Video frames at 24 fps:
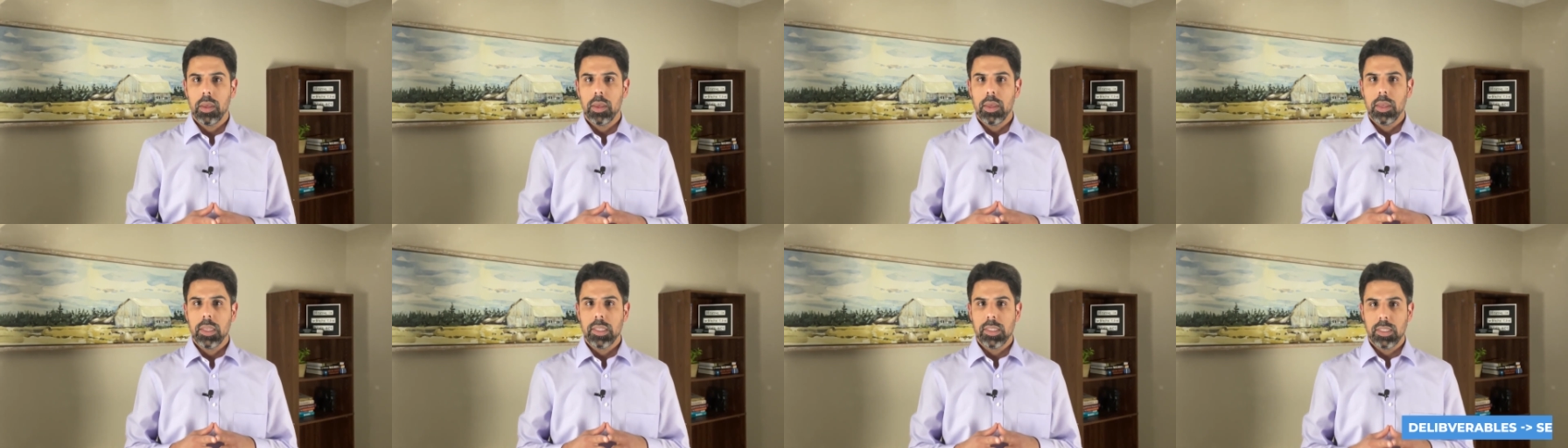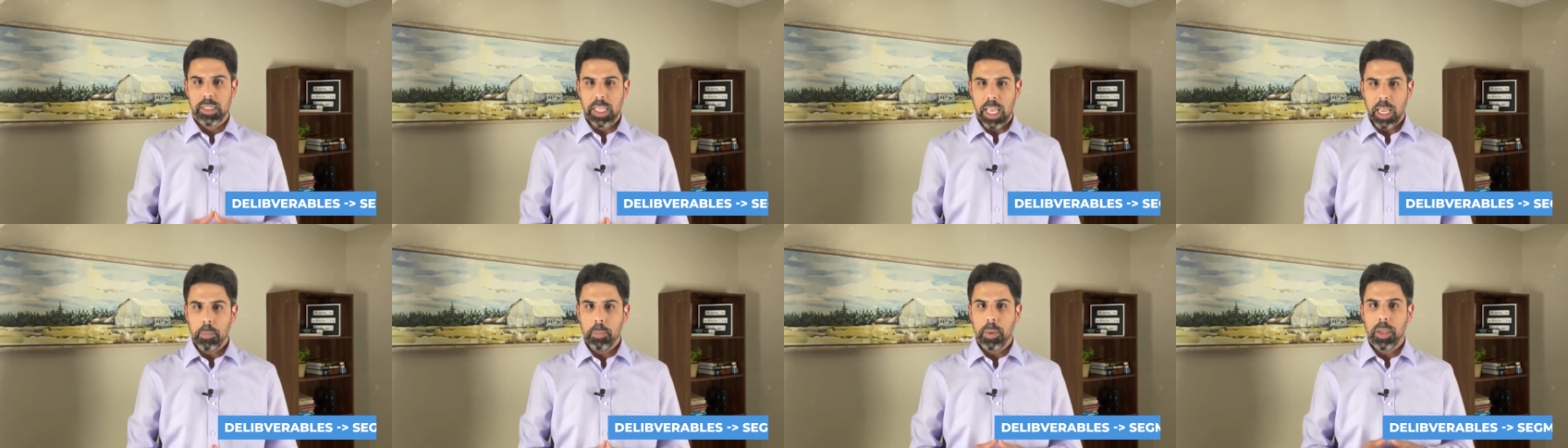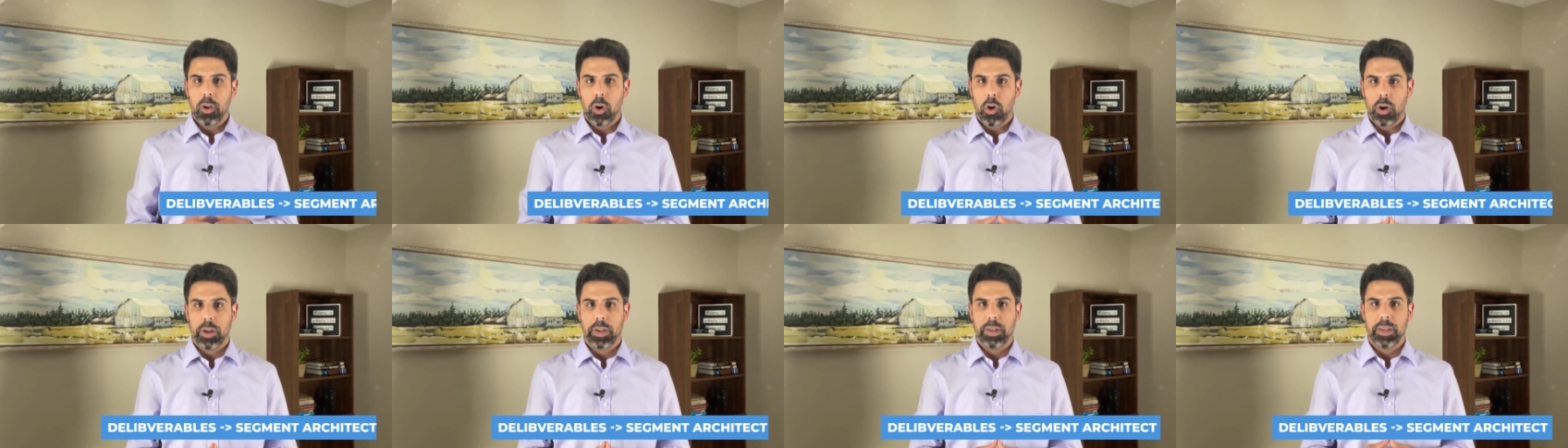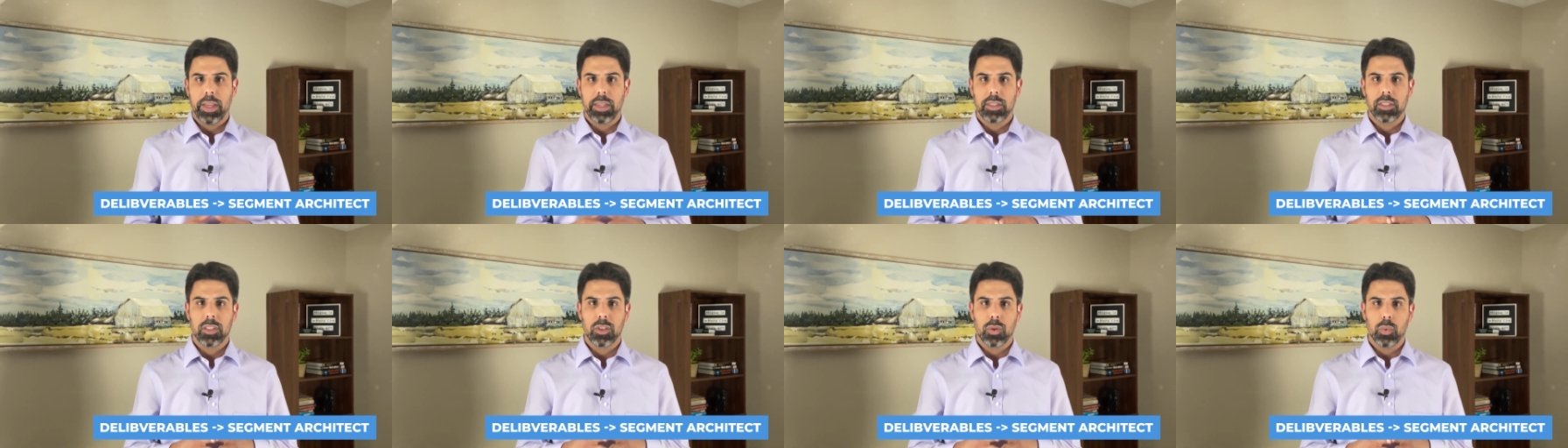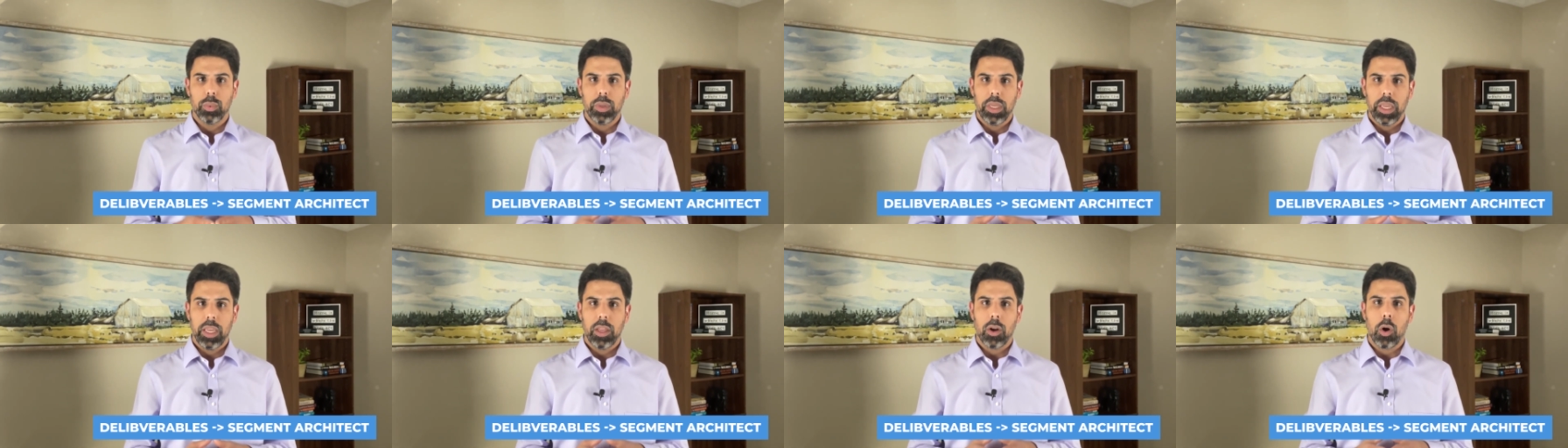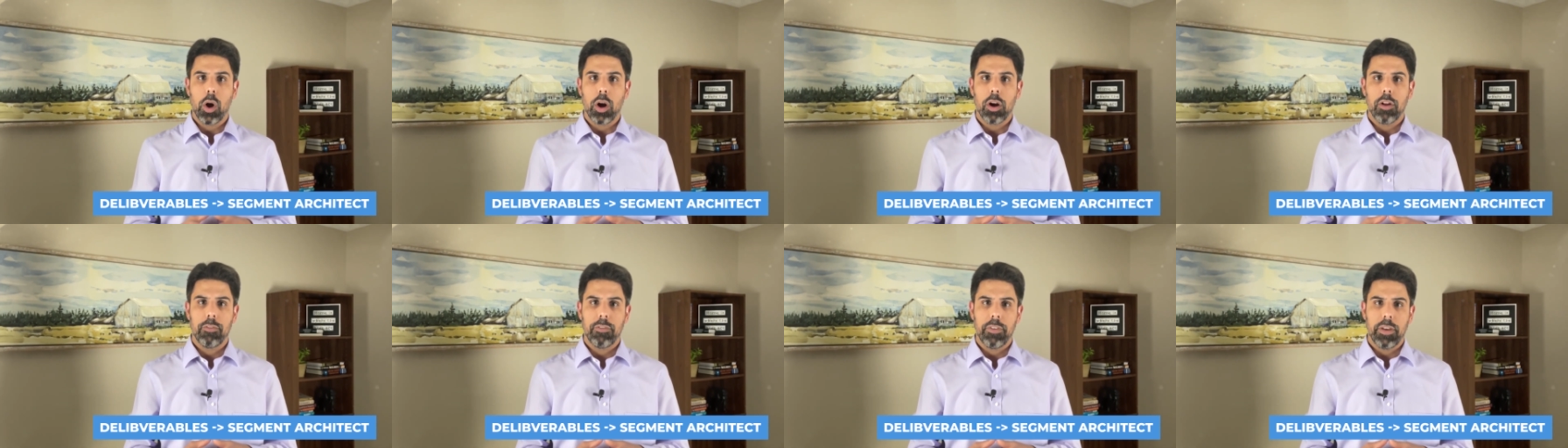Segment architects create
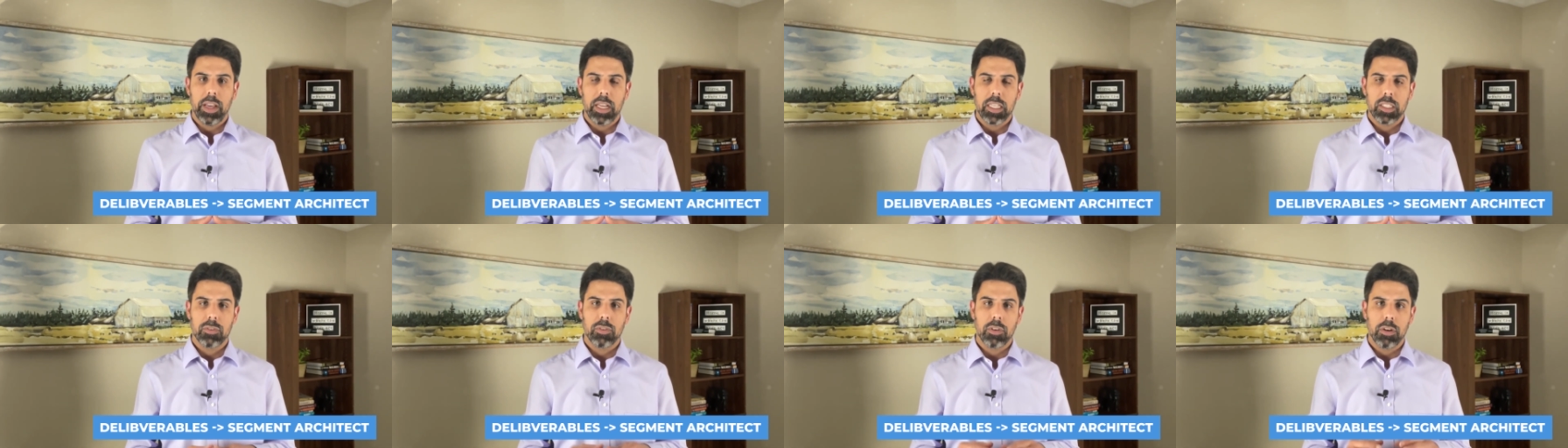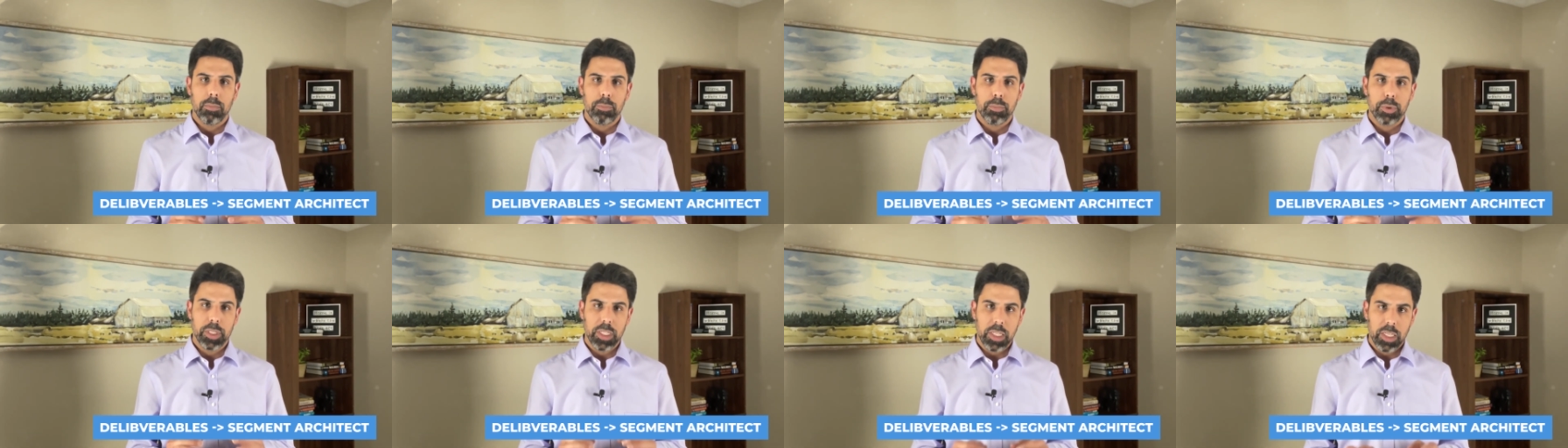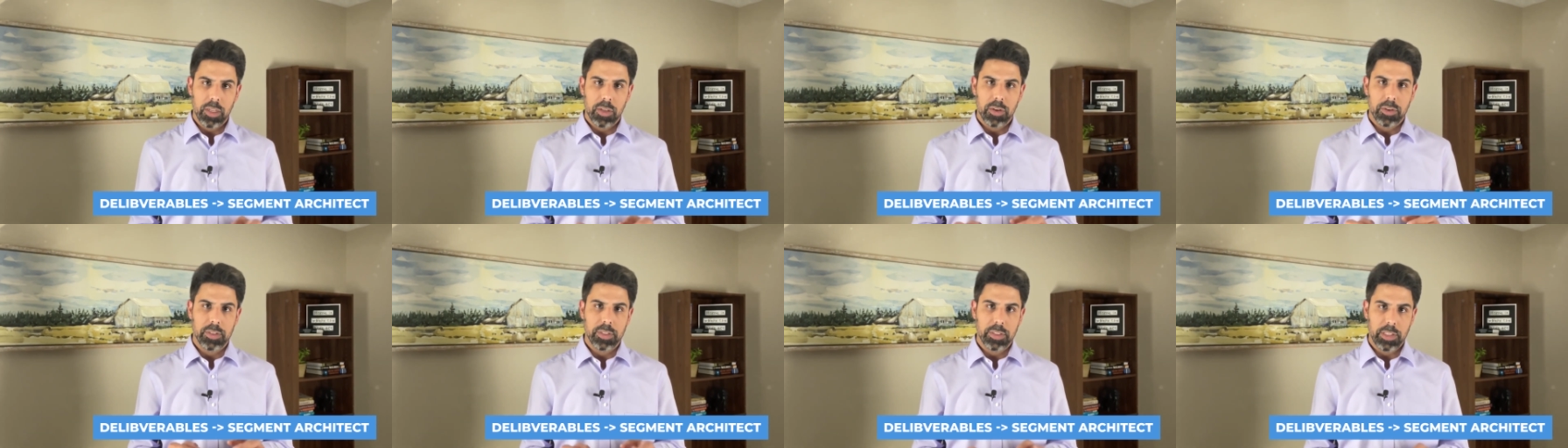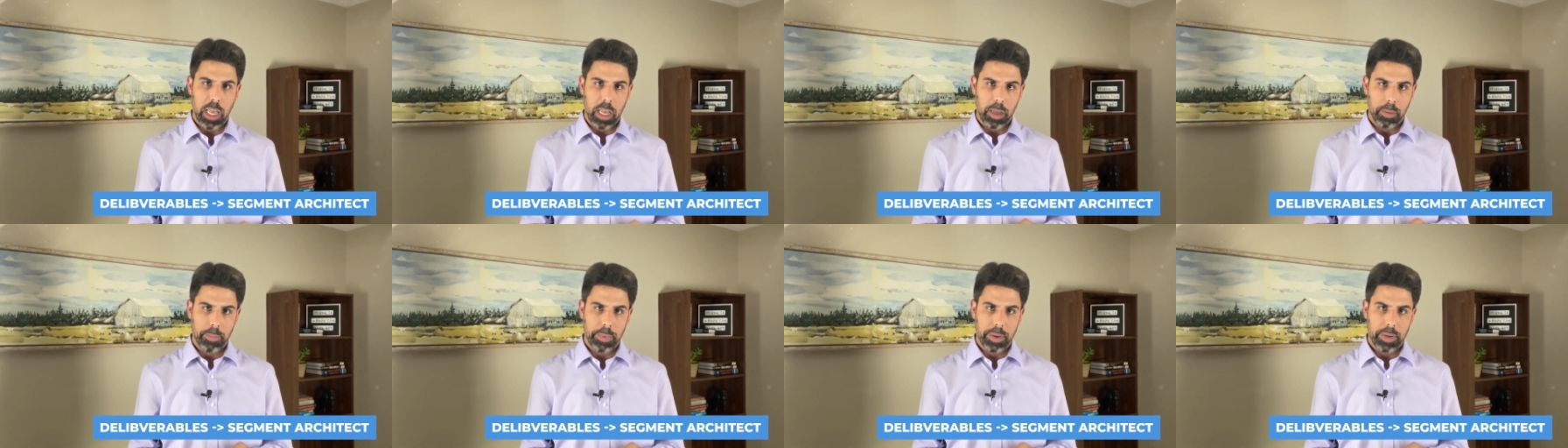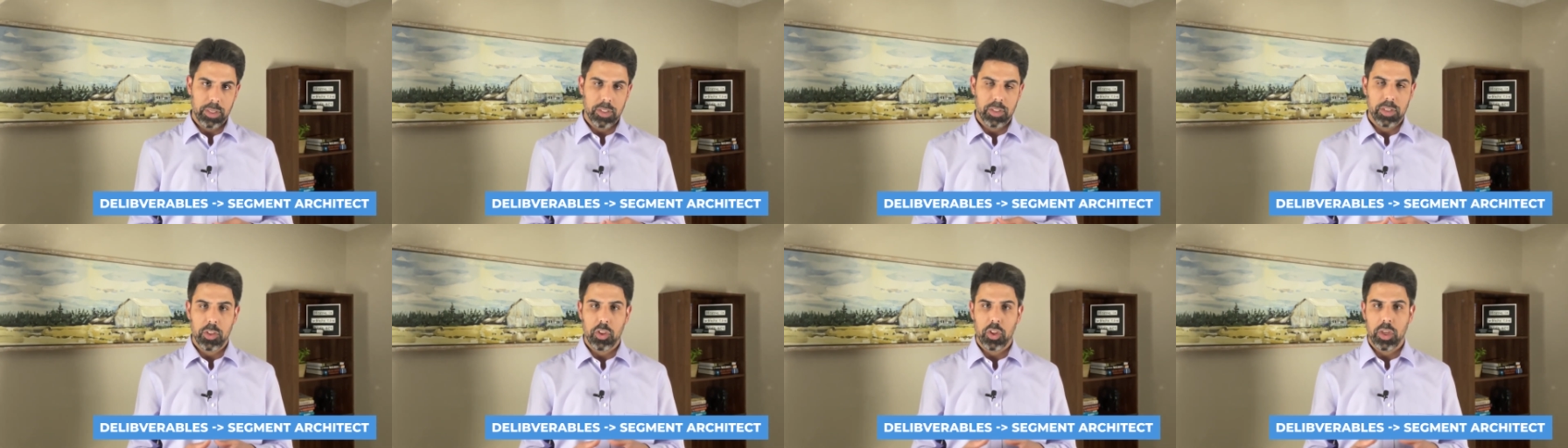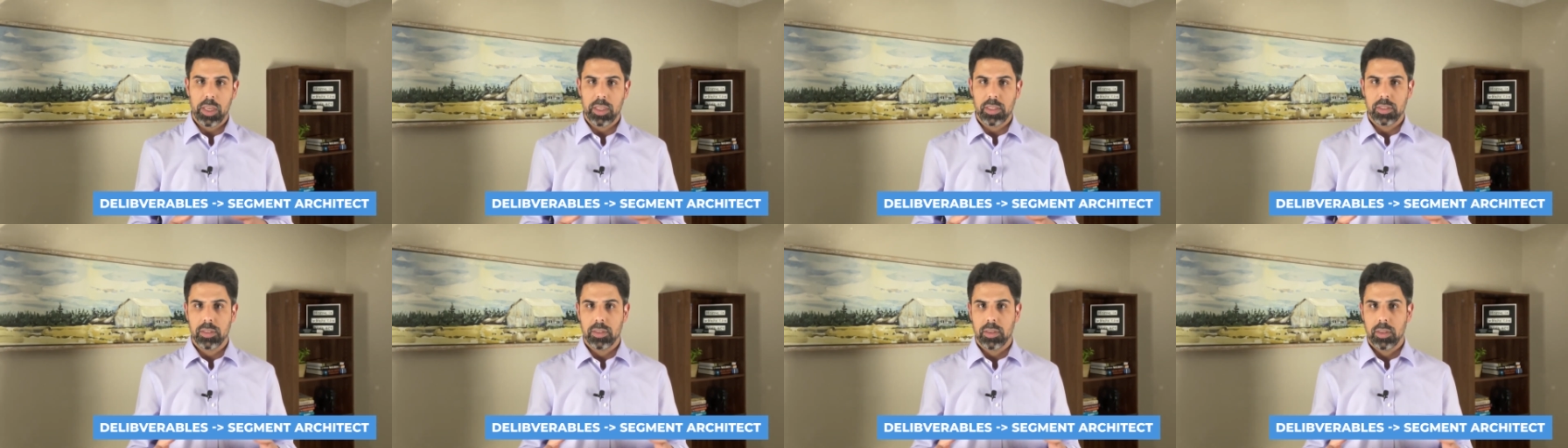artifacts for a particular segment, such
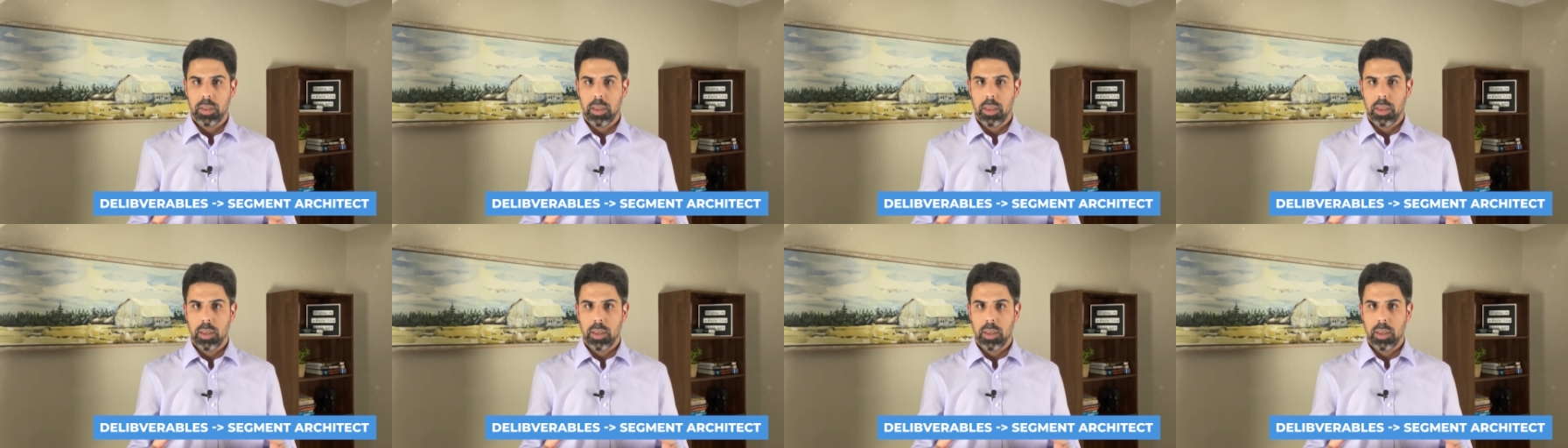as